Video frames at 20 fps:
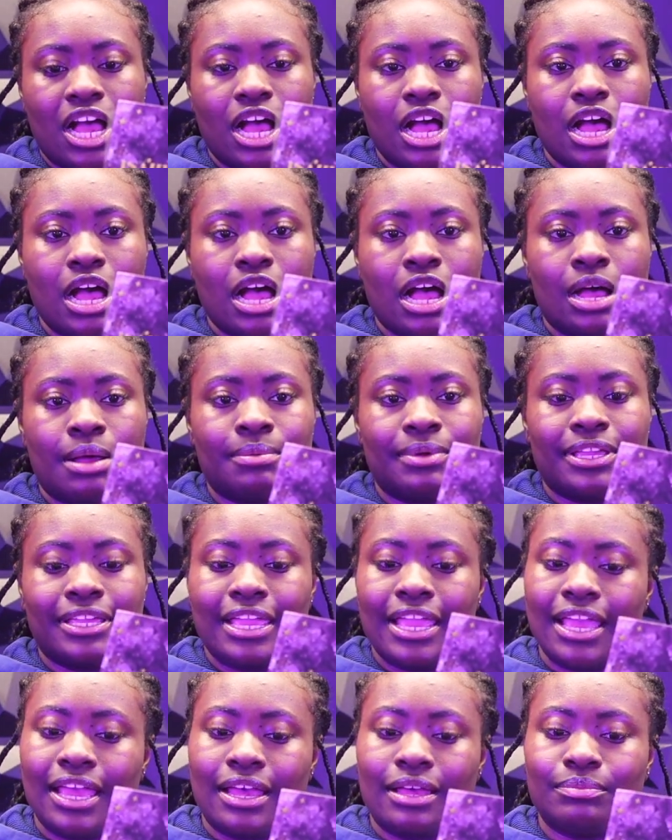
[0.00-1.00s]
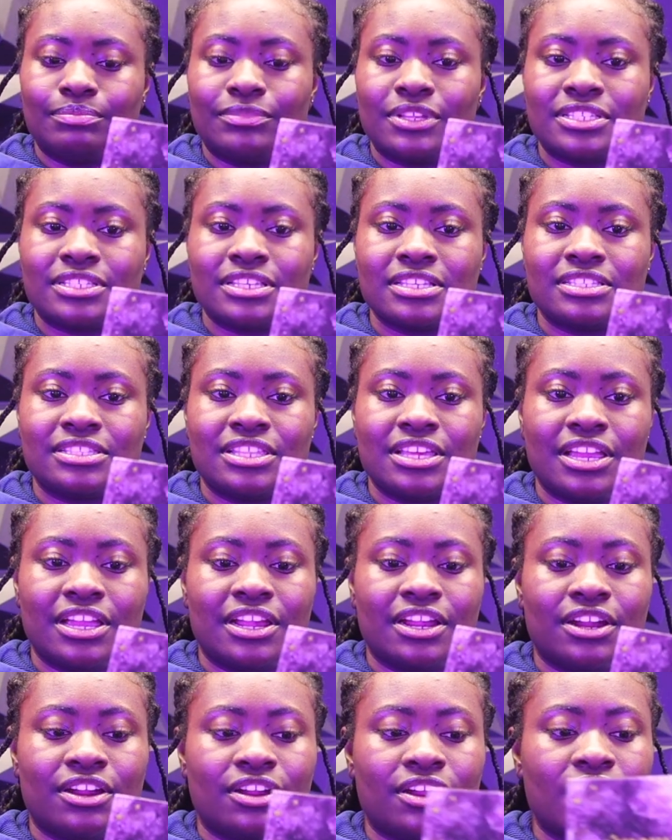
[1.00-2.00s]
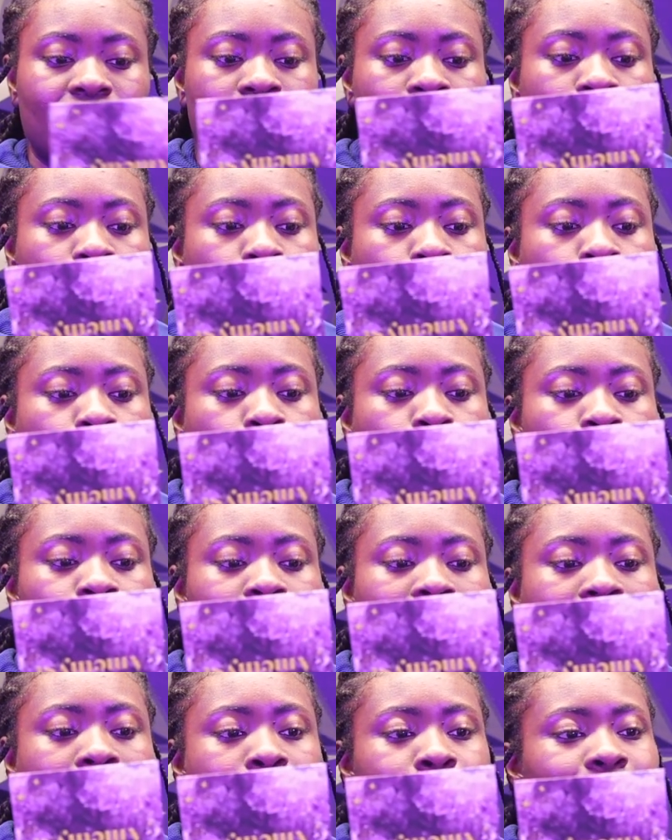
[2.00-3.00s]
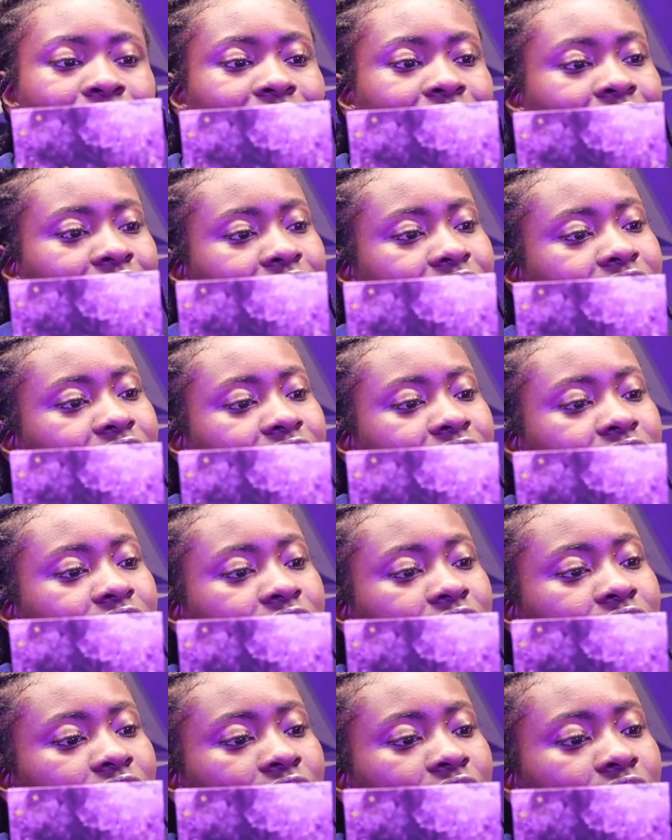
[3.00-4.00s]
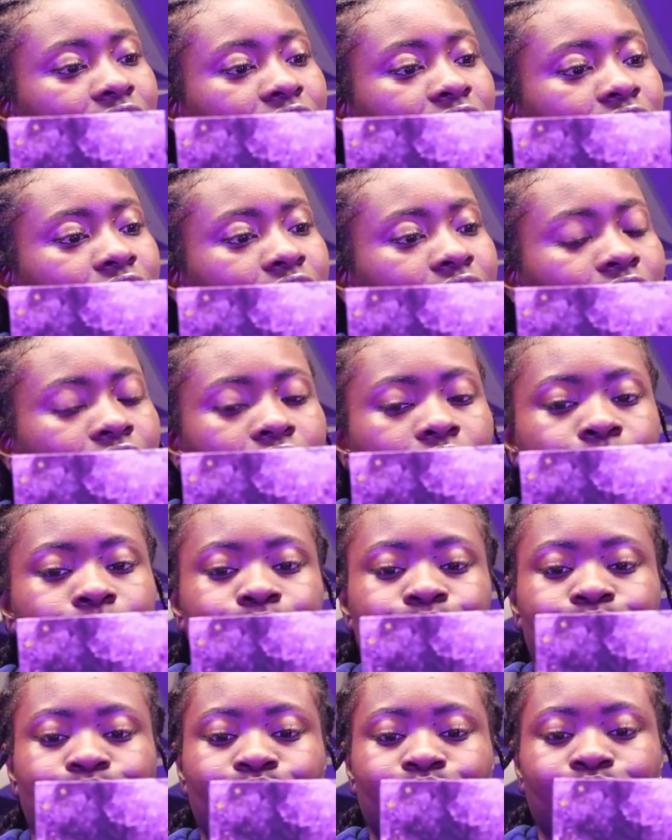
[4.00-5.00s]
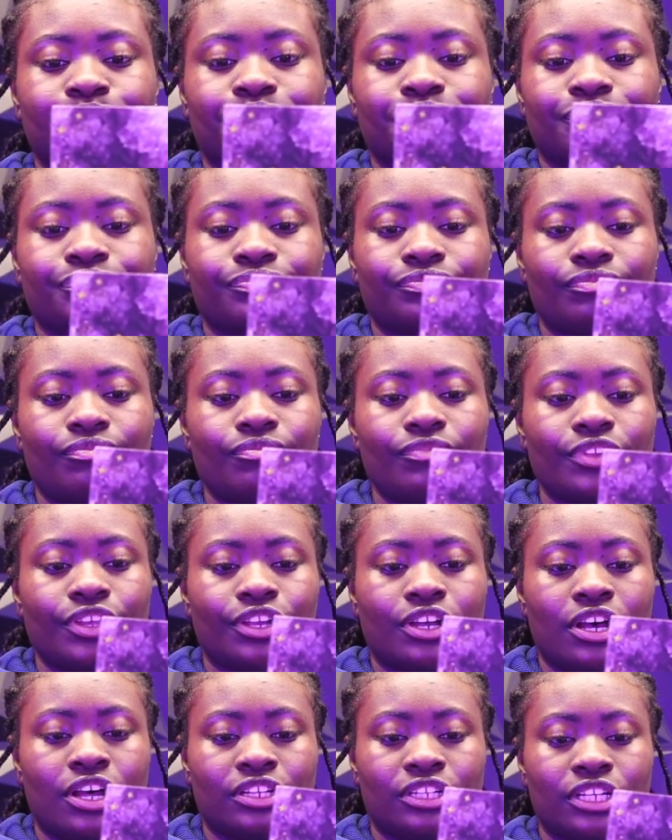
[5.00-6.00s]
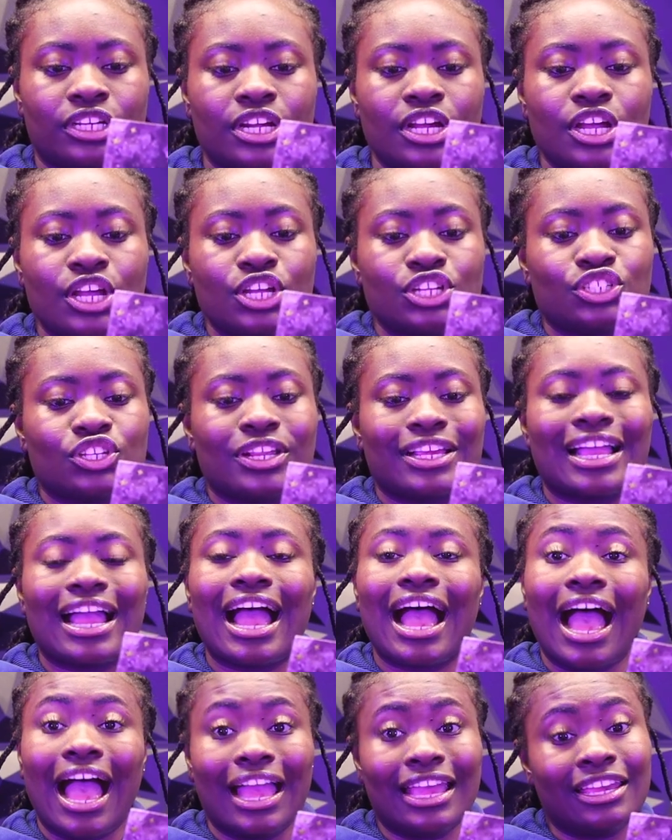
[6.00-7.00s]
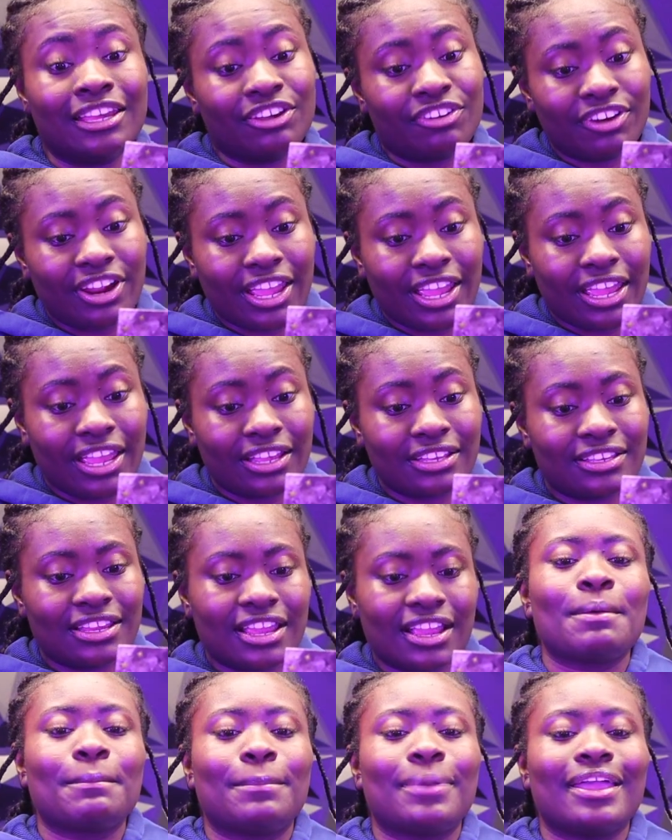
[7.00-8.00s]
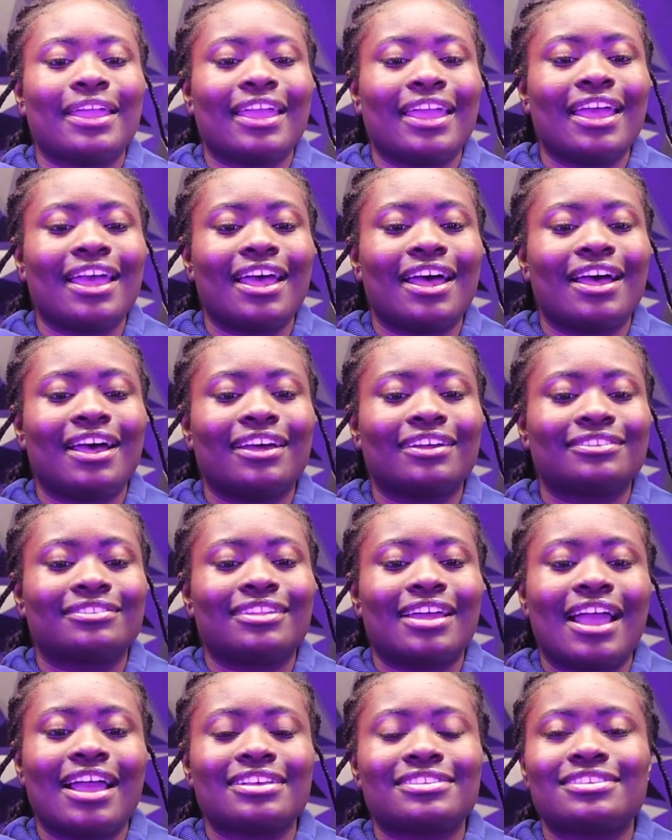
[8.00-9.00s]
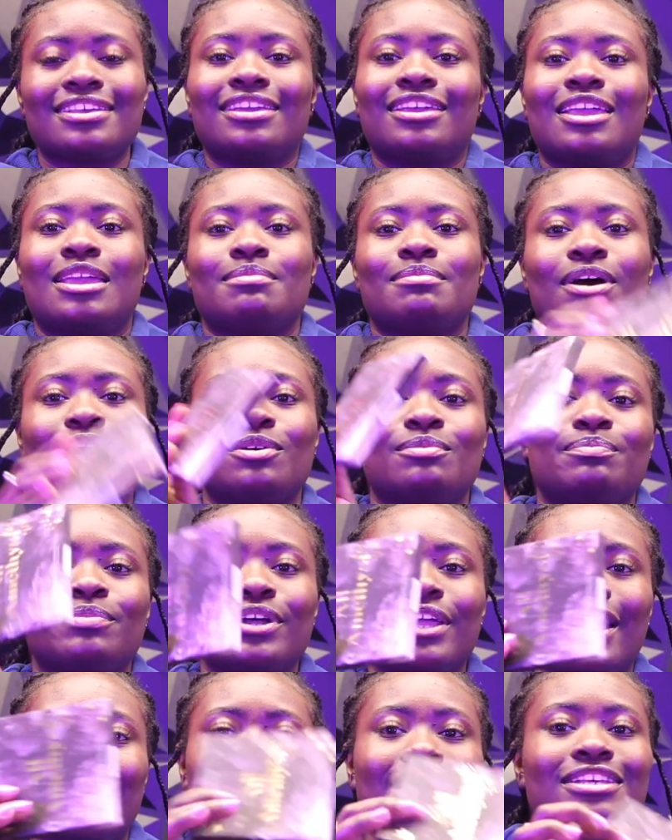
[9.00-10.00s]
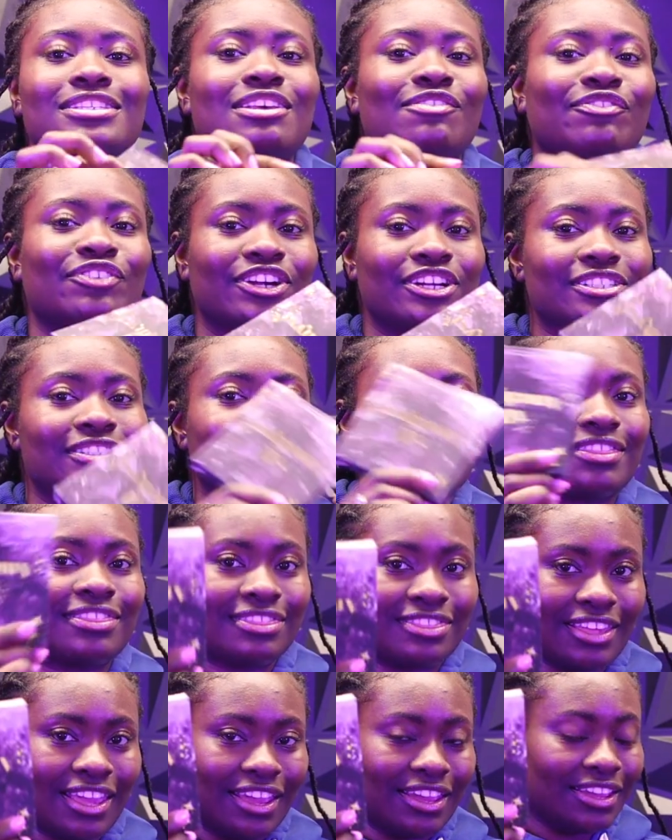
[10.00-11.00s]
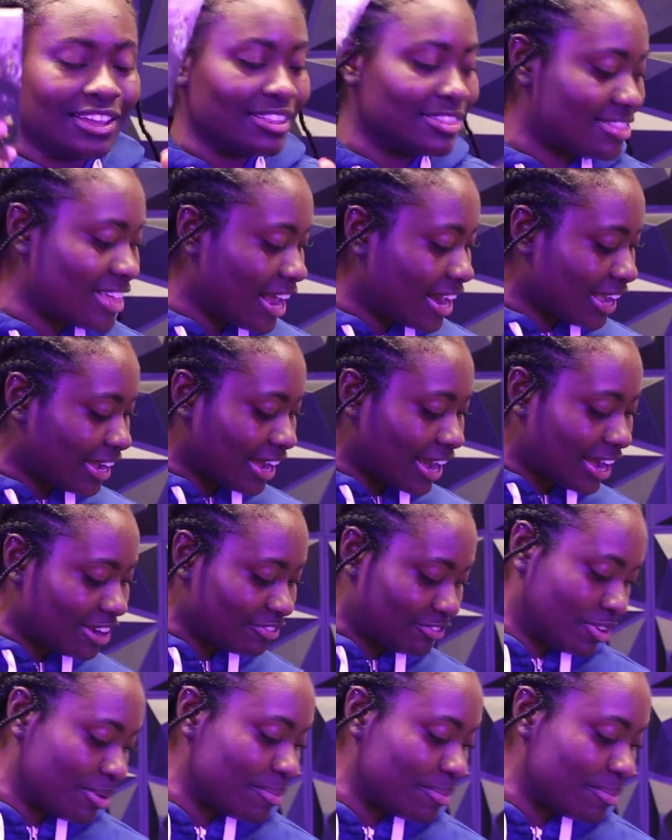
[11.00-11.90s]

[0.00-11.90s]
um, yeah, this is their all amethyst um, color. So I got agree. But yeah, the accent came out. But yeah, that's the first thing that I got